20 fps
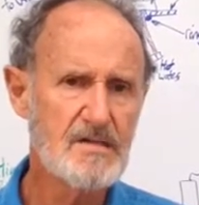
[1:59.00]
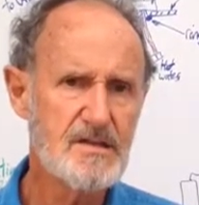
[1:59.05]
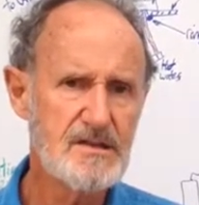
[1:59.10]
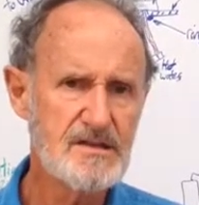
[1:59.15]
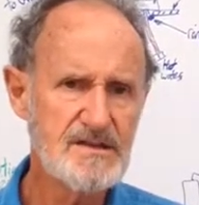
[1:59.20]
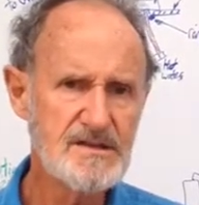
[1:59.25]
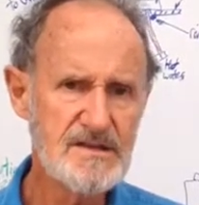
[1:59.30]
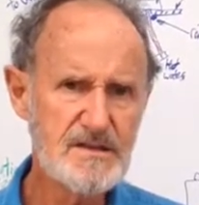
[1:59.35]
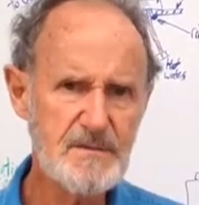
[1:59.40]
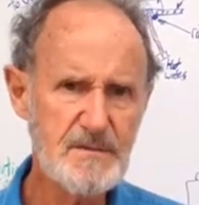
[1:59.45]
The
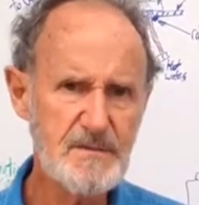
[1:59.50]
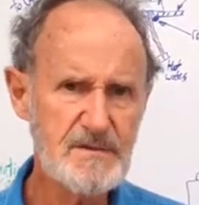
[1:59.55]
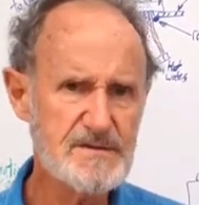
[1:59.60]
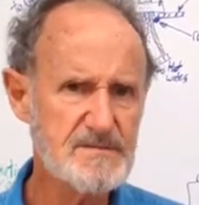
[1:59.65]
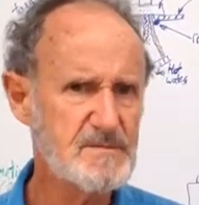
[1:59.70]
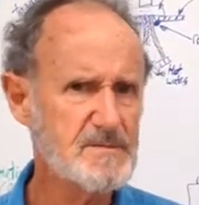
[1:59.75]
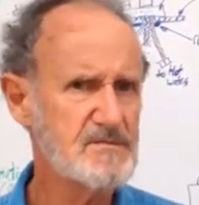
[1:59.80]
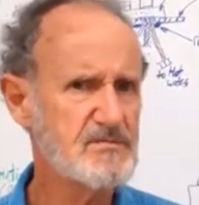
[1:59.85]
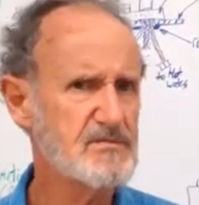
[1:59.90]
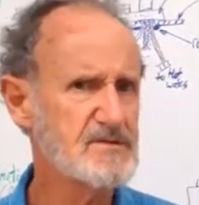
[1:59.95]

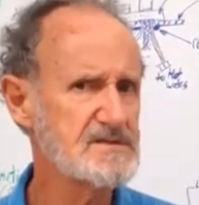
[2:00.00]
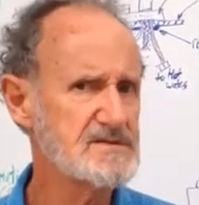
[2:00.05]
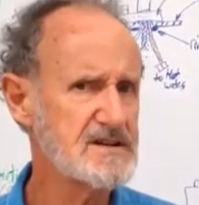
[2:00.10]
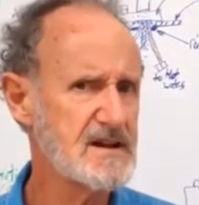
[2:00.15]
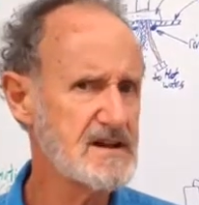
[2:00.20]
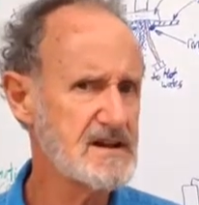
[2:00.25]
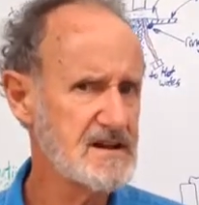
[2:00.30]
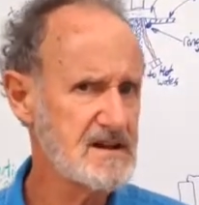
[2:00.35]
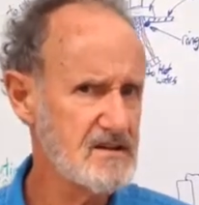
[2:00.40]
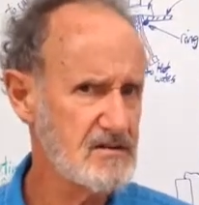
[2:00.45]
difference between
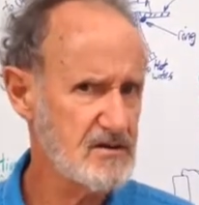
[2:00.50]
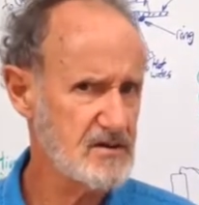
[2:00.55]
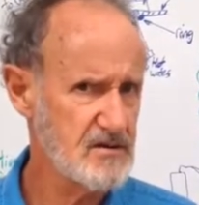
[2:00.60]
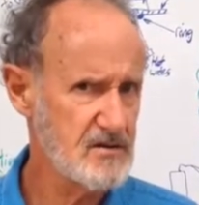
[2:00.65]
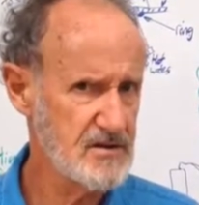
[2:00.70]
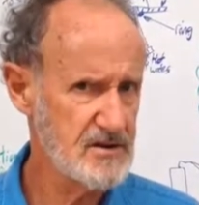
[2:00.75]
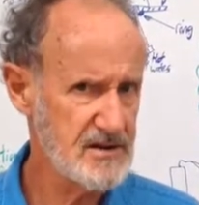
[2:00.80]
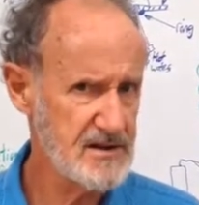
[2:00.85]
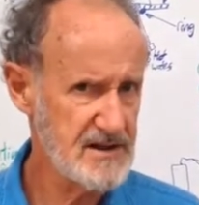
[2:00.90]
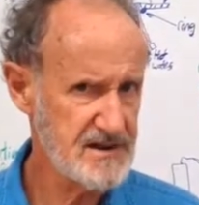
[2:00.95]
taking
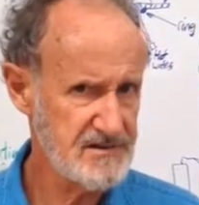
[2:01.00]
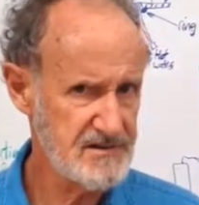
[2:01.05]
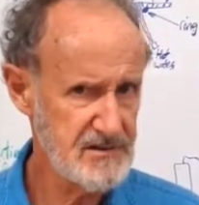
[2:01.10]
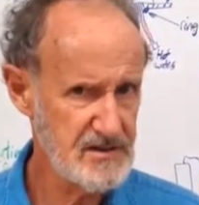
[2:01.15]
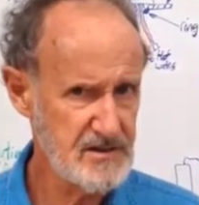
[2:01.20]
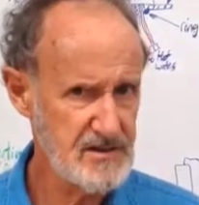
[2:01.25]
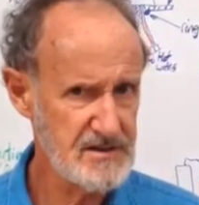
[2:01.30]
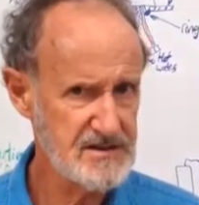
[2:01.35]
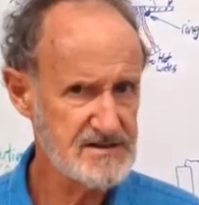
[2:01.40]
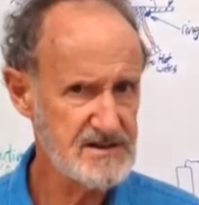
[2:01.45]
alkaline
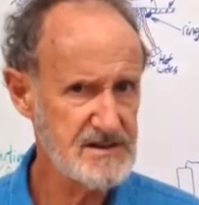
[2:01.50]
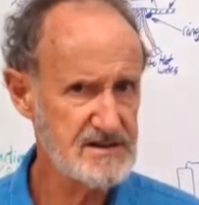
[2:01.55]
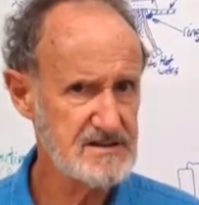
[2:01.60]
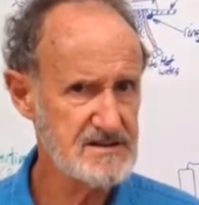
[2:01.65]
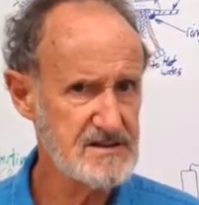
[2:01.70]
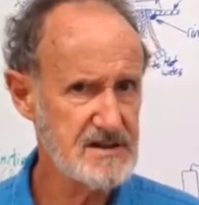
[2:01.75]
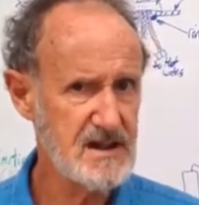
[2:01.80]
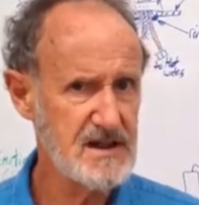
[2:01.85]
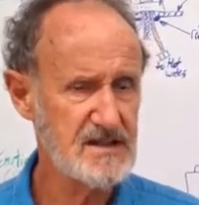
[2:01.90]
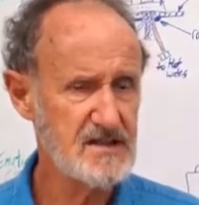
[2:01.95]
electrolytes
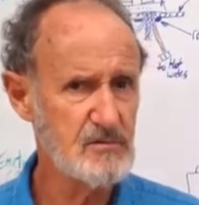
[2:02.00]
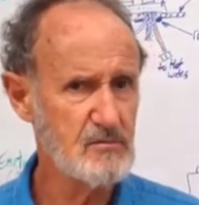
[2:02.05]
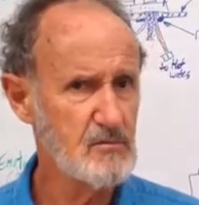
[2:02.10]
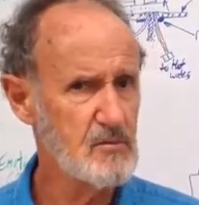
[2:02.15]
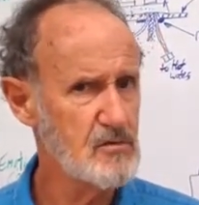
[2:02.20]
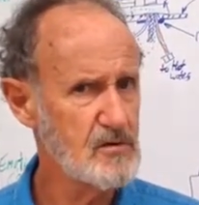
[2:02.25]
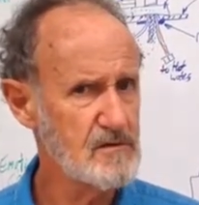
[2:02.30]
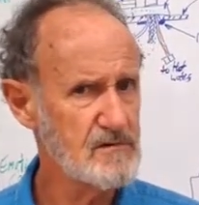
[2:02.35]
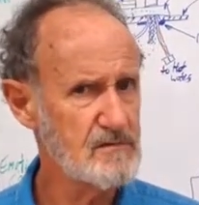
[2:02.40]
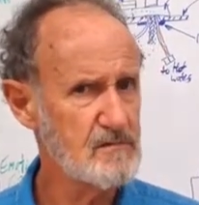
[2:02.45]
and the
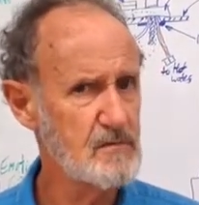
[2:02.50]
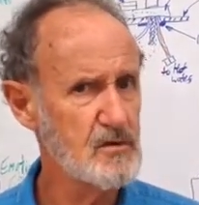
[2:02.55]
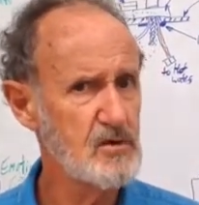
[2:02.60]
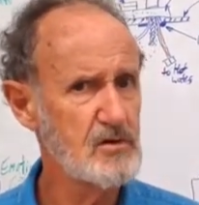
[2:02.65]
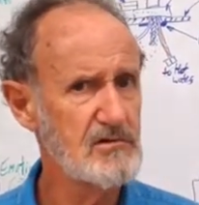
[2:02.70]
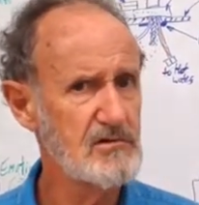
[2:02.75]
water from